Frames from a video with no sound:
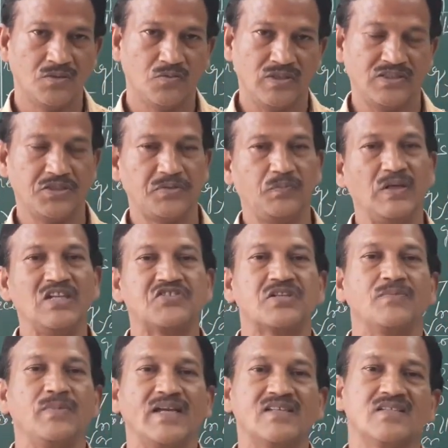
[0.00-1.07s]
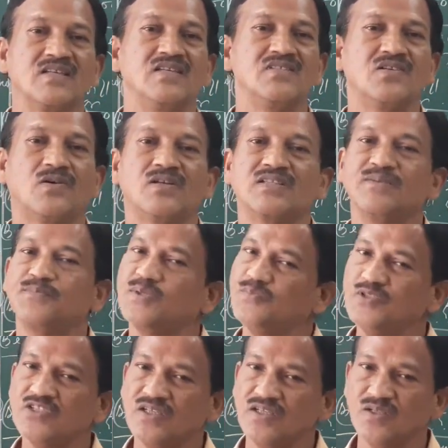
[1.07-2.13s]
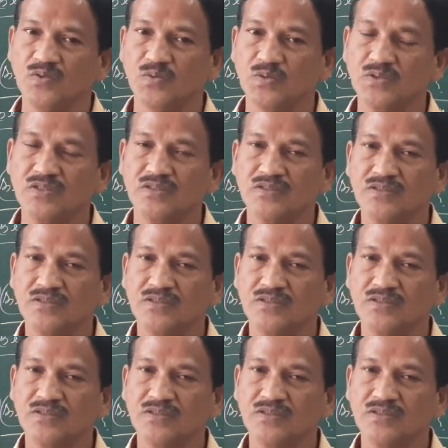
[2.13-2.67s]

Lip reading: whether bills of exchange or the promissory note.